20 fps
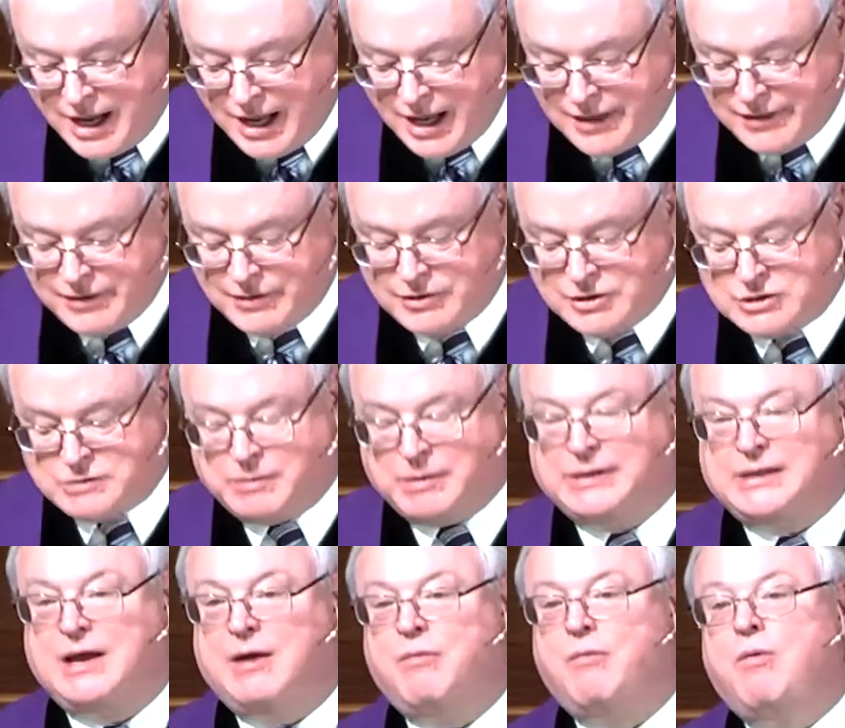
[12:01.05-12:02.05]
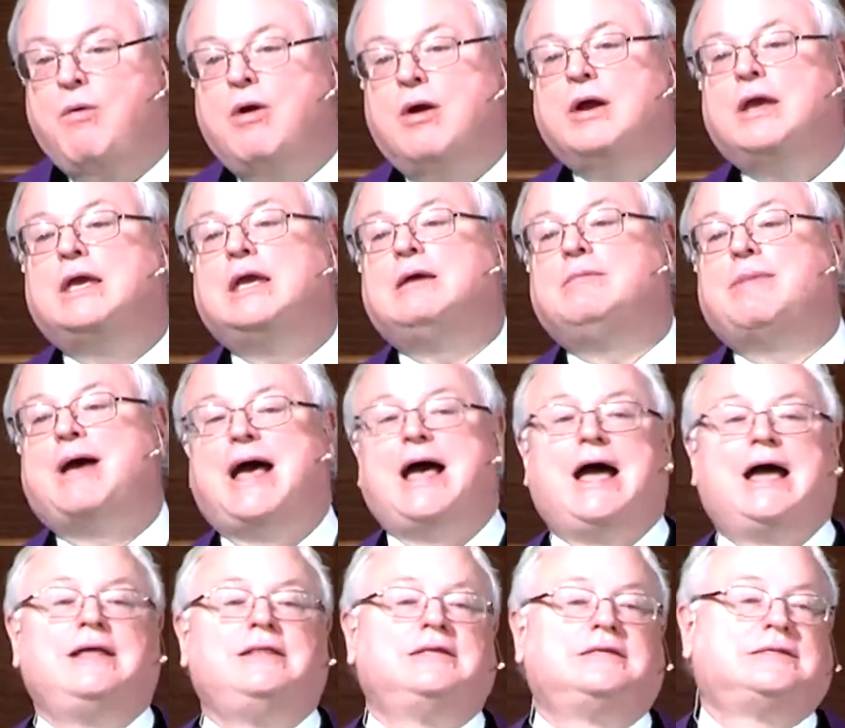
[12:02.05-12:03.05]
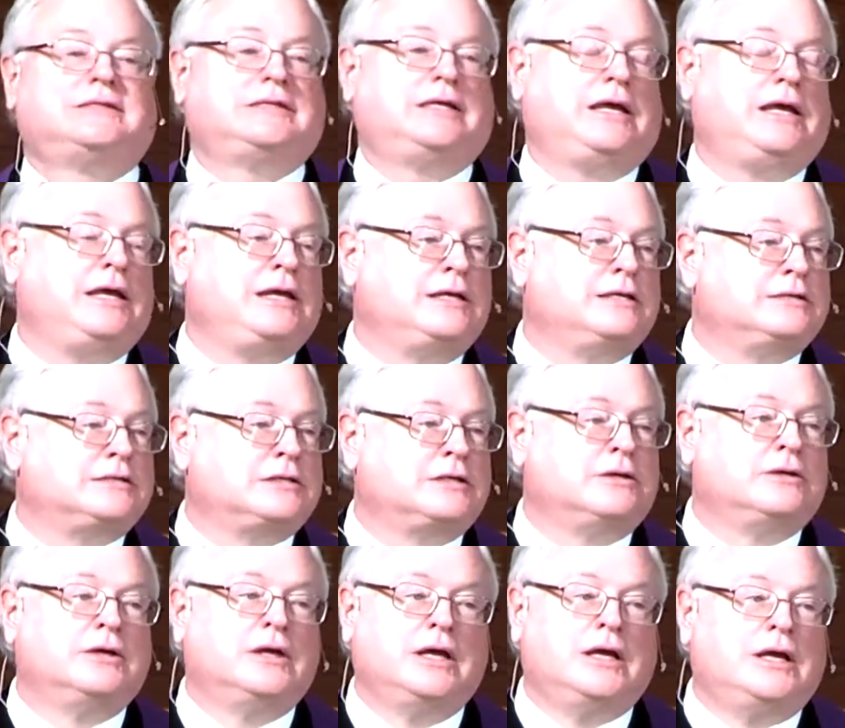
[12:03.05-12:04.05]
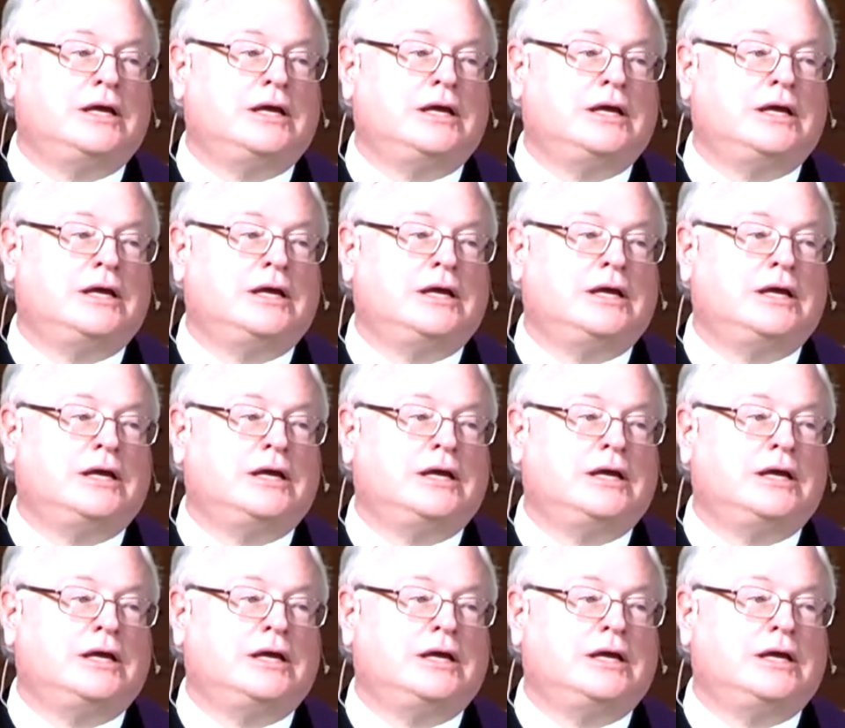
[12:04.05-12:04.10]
others, but they're working behind the scenes to